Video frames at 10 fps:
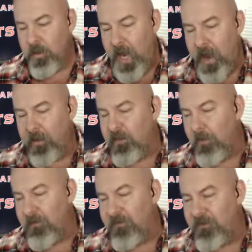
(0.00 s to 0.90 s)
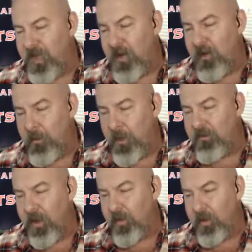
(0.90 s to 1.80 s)
Now it's number 15 on the
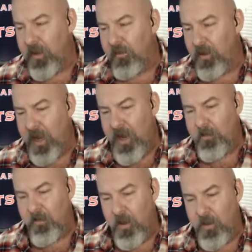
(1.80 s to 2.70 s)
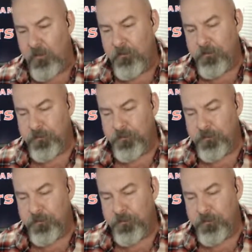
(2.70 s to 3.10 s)
bestseller list on Amazon.